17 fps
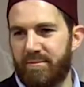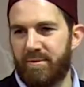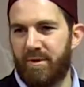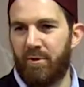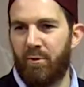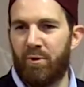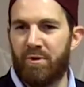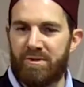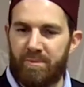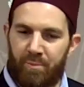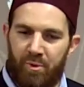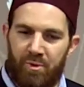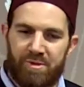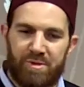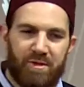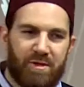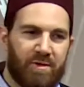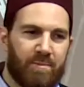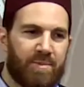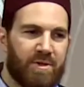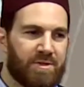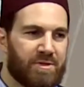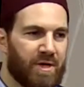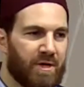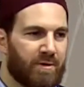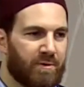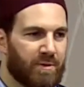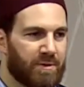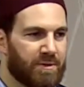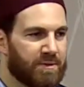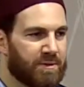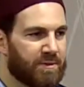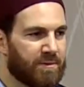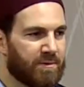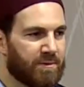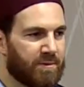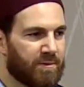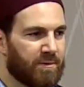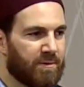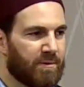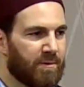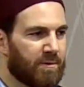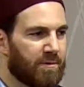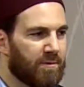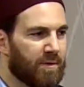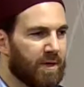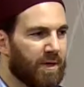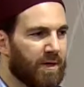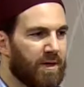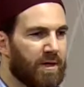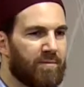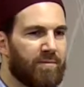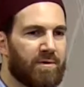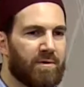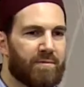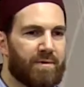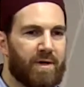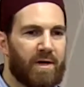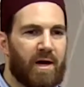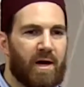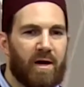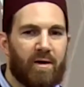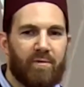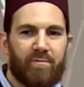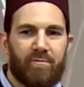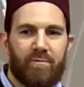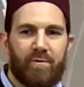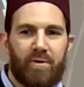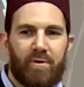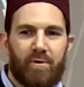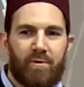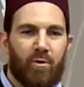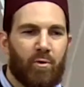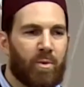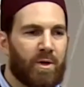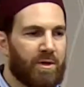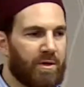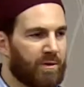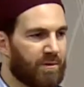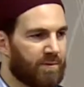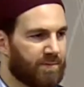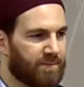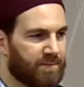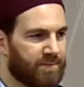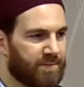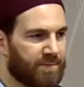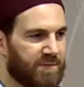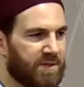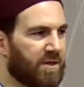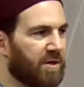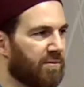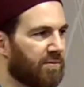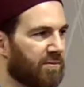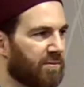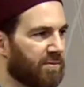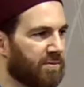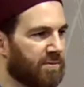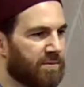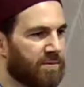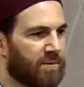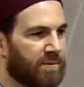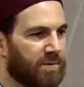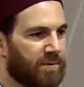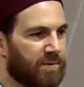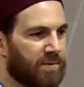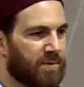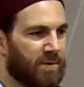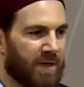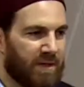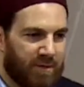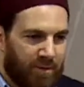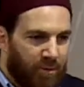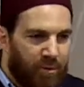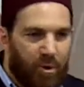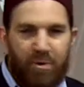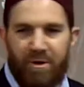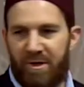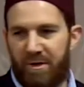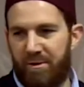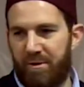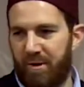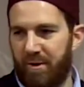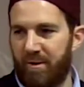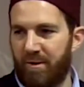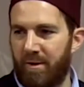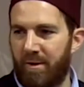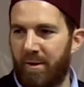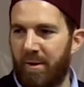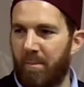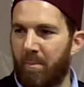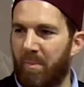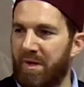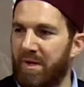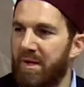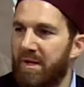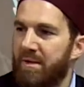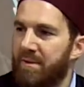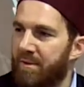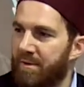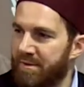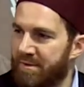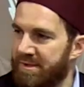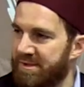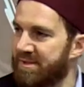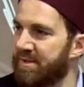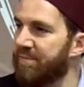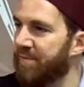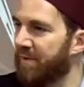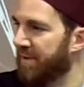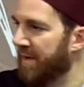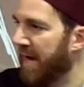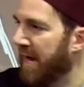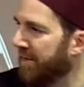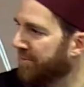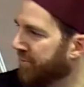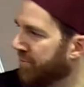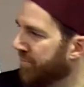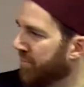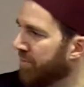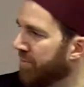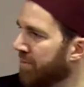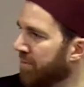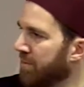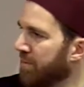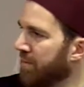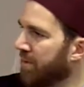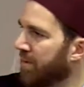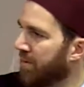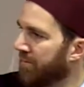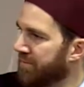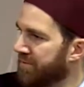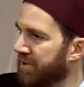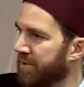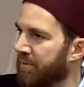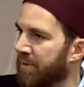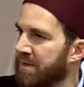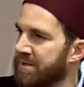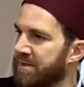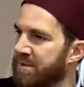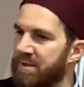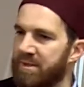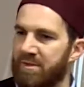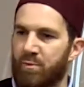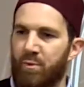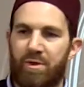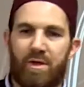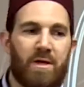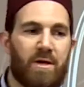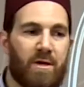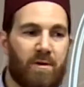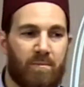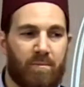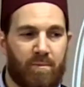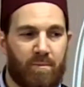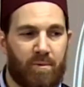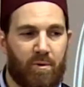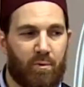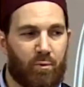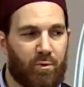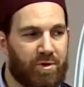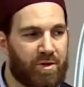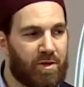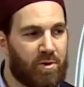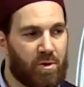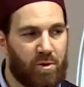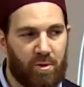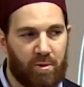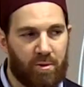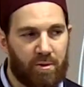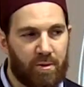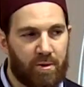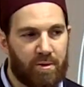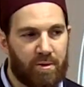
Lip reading: In other words, a person can be generous, right, even if they have no money to give. Like they don't own anything. But the sifa, the attribute of generosity is within him or within her.